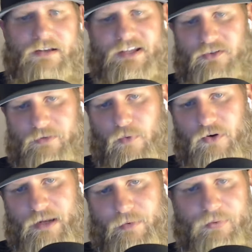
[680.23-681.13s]
Dylan
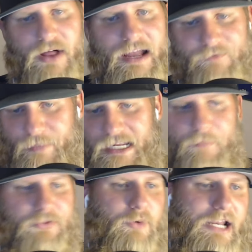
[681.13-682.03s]
Moore double play after being
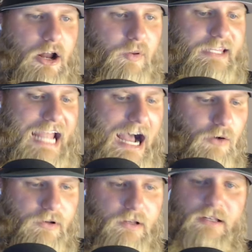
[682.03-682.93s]
up 3-0 in the count.